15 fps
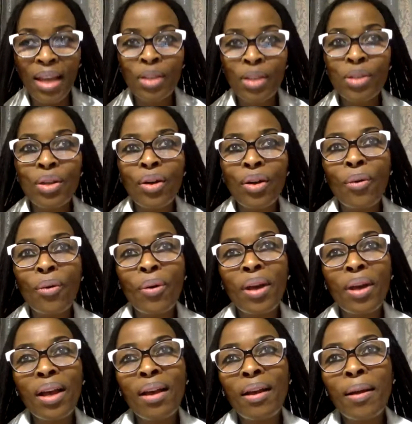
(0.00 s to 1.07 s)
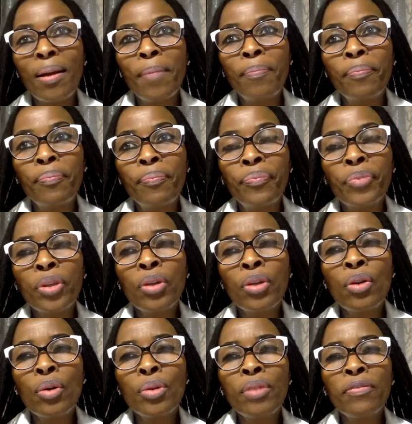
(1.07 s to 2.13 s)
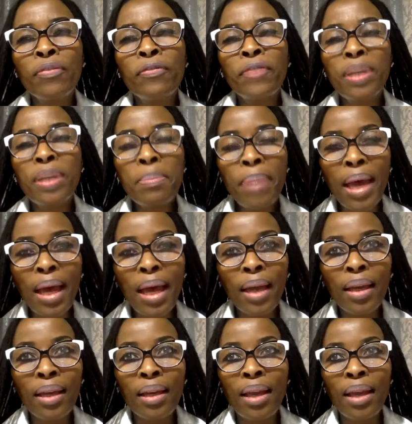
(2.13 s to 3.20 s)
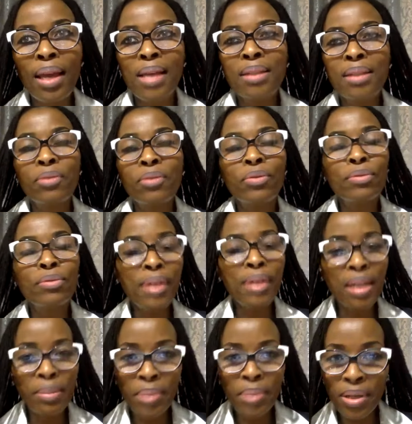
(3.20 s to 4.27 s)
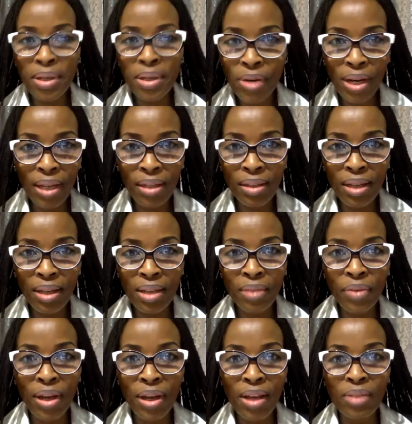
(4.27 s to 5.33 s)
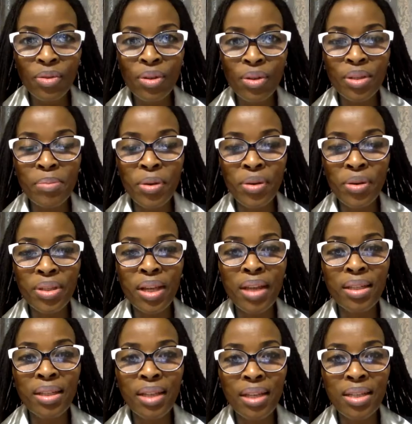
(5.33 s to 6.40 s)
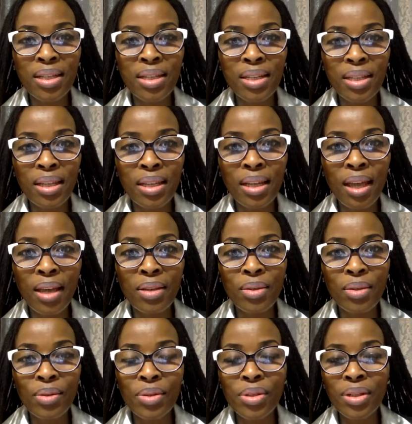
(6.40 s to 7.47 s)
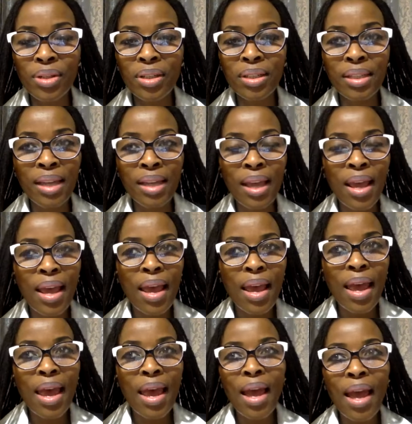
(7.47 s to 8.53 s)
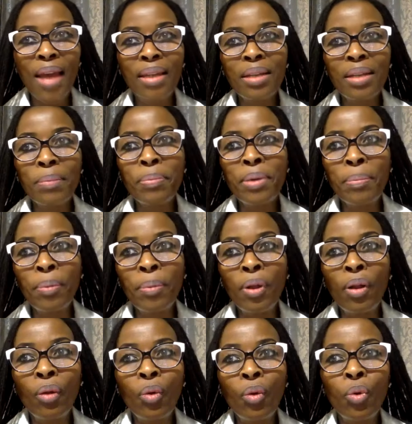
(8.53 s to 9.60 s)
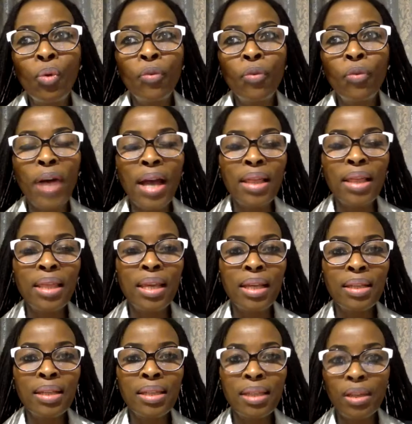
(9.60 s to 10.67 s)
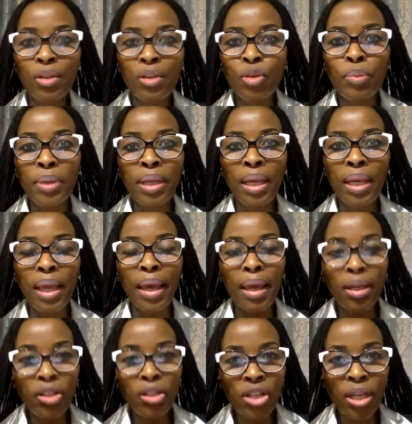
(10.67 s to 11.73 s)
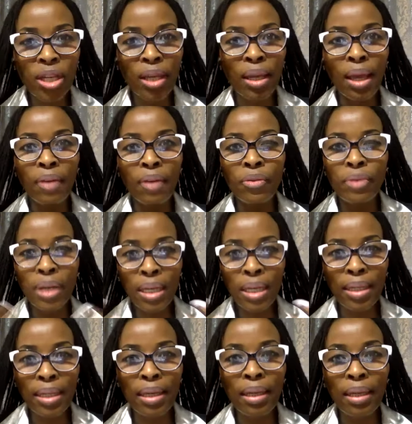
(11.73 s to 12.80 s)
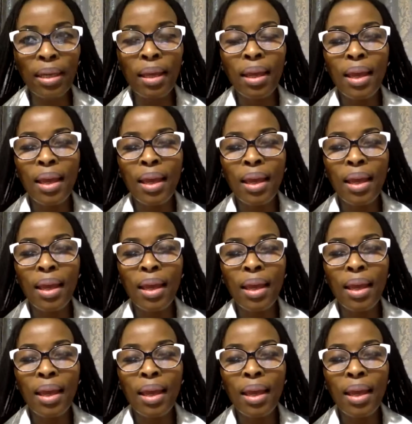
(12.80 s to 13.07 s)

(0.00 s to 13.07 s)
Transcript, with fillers: So, um, you know, the feedback has really been great as far as Roxy anti-aging skincare is concerned. And people who find their skin to be aging and wrinkling,